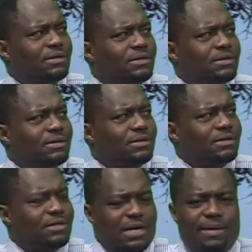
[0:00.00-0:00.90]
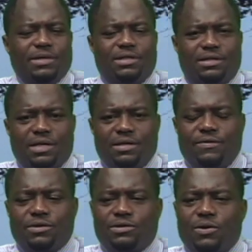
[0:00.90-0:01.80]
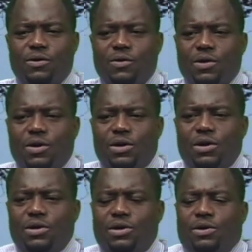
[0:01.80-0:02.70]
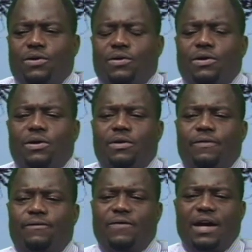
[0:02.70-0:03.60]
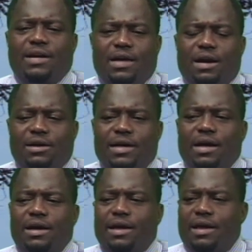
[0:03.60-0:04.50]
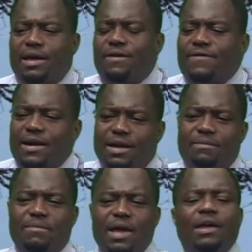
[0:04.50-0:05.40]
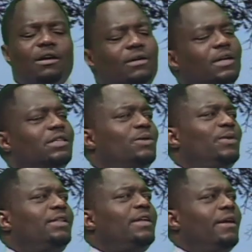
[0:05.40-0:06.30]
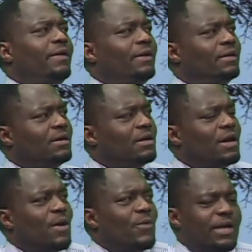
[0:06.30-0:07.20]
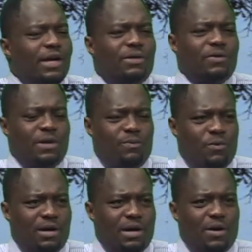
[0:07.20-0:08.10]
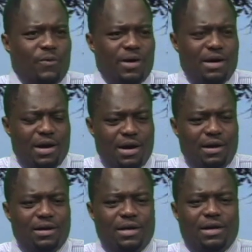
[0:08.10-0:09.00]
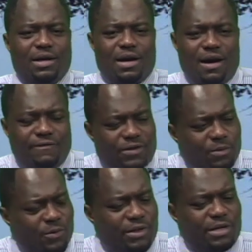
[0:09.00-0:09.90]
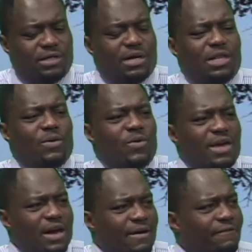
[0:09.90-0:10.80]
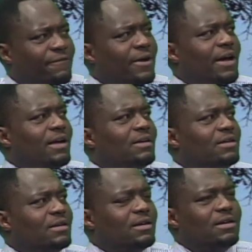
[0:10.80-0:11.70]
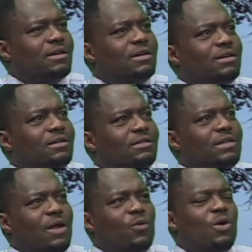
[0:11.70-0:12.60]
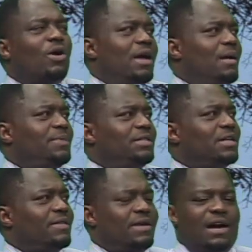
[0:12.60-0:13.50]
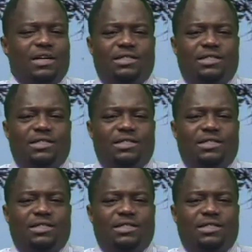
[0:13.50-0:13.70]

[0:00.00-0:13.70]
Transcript: Mm-hmm. They're gonna be successful. So, you know, finding out that hey, if I can make a connection with Terry, and we get to the point that we are comfortable with each other, we are a friend, then we'll help each other, not